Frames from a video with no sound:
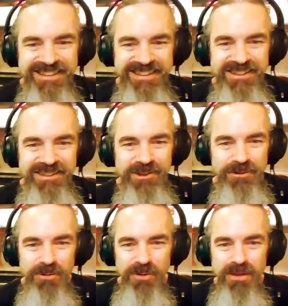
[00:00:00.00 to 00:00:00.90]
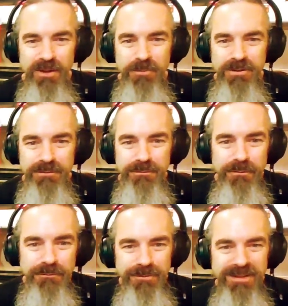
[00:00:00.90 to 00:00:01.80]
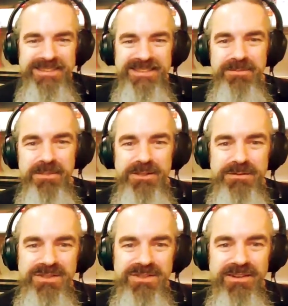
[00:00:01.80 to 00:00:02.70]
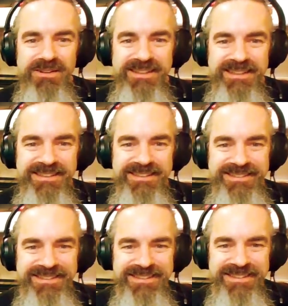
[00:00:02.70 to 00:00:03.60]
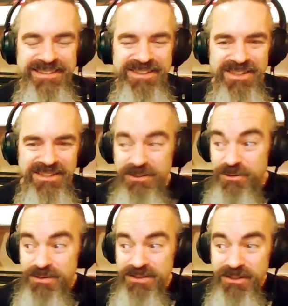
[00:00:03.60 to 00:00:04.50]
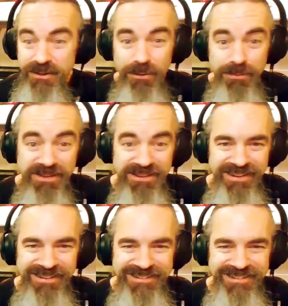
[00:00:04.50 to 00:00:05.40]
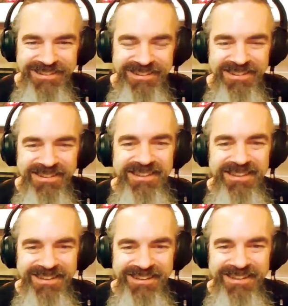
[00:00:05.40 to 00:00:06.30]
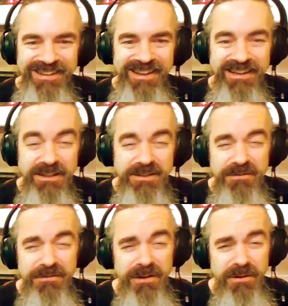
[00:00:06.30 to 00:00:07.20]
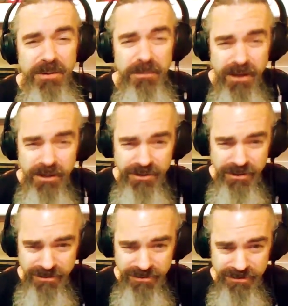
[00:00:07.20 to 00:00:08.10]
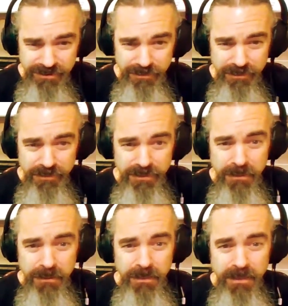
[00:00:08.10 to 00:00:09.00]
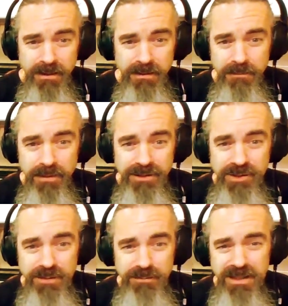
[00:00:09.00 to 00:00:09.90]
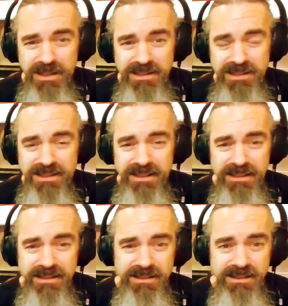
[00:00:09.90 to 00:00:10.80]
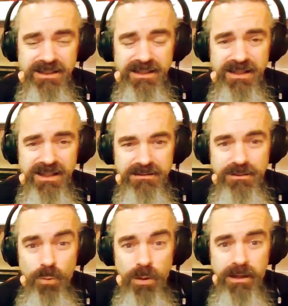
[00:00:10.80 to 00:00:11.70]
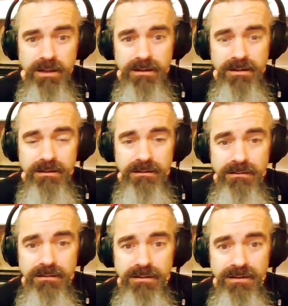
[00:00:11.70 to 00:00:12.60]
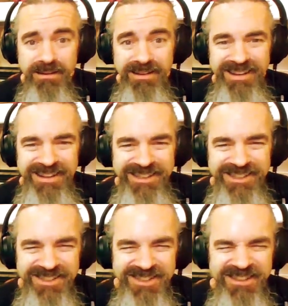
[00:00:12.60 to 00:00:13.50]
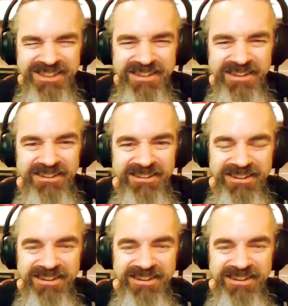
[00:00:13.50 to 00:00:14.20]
Hello, all my wonderful friends made of stardust. Did you see Kermit there? Yeah, he's very patient. Patient means that he's awake and he's sitting there